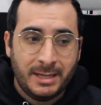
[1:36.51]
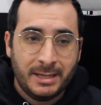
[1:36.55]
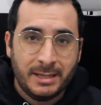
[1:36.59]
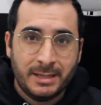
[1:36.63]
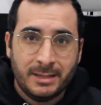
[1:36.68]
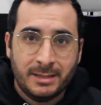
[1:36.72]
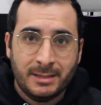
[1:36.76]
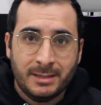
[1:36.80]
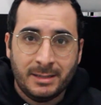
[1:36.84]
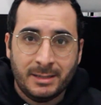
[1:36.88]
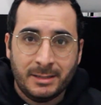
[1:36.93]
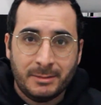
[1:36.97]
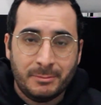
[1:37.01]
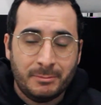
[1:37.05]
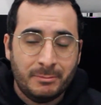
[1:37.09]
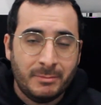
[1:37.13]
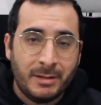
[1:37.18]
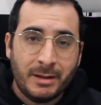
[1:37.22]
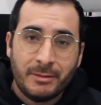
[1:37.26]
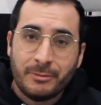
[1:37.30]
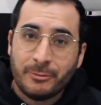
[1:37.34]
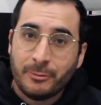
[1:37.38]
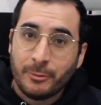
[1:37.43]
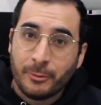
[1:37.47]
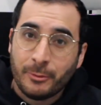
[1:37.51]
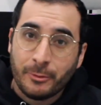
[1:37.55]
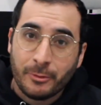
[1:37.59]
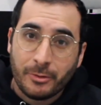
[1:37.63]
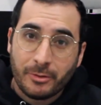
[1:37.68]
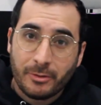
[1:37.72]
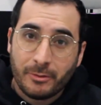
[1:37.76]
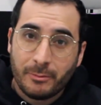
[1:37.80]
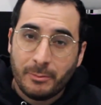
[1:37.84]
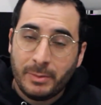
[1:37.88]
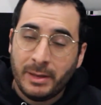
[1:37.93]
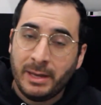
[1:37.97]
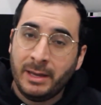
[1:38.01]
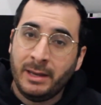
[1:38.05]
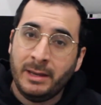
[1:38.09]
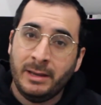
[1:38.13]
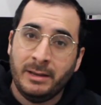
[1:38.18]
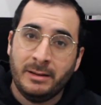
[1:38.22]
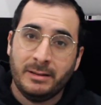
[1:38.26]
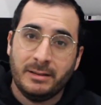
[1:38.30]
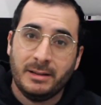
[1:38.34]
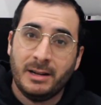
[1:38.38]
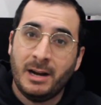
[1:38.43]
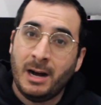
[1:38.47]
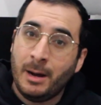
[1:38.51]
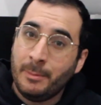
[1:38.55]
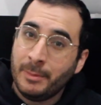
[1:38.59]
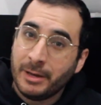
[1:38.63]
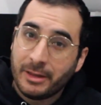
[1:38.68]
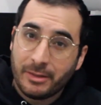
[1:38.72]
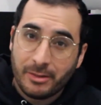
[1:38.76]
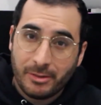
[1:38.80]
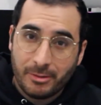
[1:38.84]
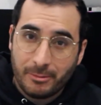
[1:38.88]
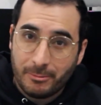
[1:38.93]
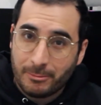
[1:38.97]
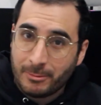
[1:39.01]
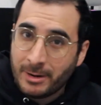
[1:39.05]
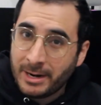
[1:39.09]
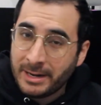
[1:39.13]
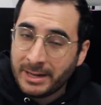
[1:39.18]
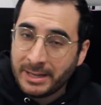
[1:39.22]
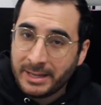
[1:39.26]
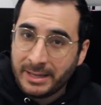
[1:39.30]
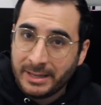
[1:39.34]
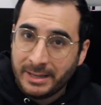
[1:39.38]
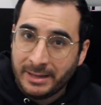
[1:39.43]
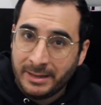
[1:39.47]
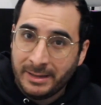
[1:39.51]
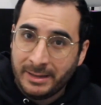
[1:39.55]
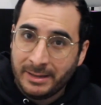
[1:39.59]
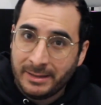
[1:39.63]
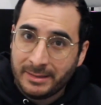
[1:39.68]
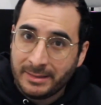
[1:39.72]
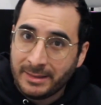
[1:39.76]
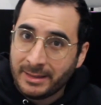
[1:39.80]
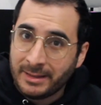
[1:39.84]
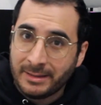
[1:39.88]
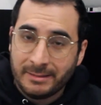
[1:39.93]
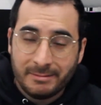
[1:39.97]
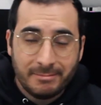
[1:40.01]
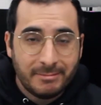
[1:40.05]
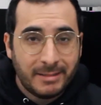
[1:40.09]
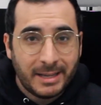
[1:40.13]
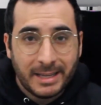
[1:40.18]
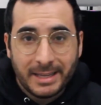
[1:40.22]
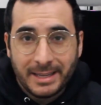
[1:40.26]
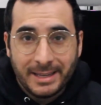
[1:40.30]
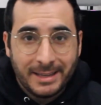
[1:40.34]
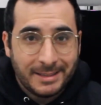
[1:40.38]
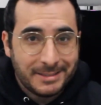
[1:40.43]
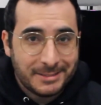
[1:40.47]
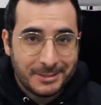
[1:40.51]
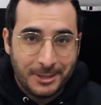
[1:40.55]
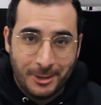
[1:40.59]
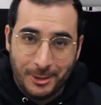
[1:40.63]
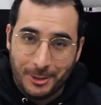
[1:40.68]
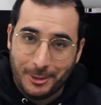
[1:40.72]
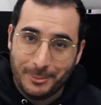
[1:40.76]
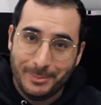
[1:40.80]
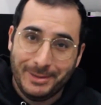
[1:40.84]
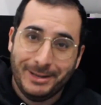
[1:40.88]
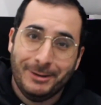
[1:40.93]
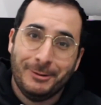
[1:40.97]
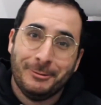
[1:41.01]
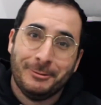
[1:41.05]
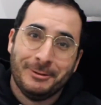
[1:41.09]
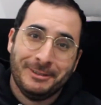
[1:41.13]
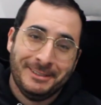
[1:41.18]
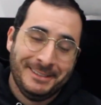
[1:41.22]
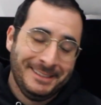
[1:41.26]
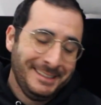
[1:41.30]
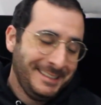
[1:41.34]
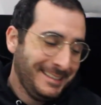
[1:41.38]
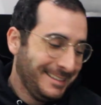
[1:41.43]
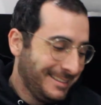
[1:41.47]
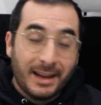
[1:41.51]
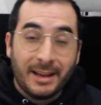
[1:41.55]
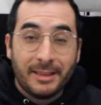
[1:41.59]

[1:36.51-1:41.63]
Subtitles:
I got my first paid comics writing gig that I can't talk about really.